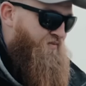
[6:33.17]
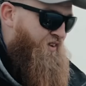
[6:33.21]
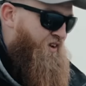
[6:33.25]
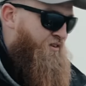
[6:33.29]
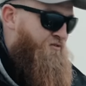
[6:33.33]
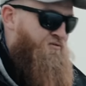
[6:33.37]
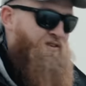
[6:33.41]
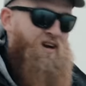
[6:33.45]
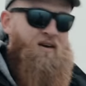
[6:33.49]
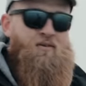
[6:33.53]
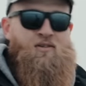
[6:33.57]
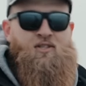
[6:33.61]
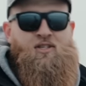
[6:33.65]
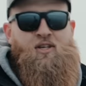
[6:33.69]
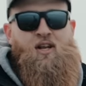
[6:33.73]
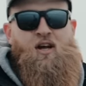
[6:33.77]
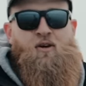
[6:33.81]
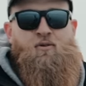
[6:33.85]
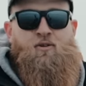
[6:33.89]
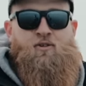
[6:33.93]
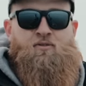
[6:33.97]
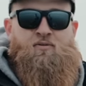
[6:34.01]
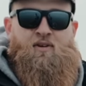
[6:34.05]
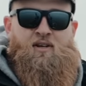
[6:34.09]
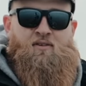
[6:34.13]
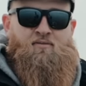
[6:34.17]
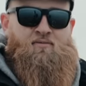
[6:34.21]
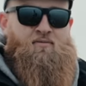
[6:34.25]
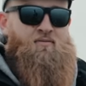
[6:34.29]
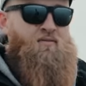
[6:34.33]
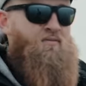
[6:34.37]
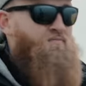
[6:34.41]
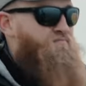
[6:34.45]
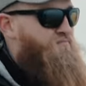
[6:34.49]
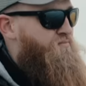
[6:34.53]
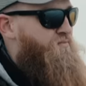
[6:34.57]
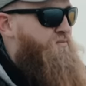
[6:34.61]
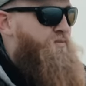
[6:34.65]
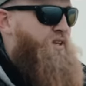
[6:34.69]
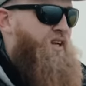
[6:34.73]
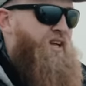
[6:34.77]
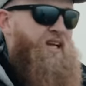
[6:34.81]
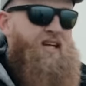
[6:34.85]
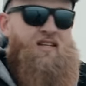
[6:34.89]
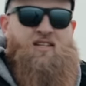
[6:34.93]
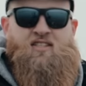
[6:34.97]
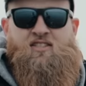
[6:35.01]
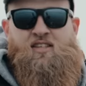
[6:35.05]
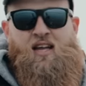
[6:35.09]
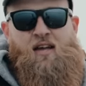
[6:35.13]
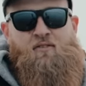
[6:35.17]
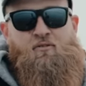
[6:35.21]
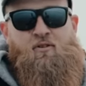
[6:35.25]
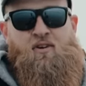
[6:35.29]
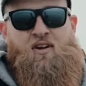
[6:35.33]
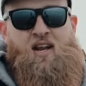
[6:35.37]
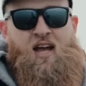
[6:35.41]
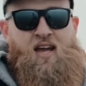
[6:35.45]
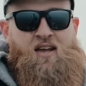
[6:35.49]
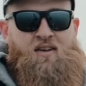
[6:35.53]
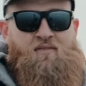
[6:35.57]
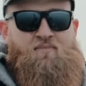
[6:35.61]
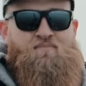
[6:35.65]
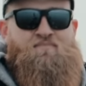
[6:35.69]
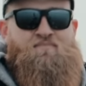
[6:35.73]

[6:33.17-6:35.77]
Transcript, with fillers: A very slow retrieve can save your day.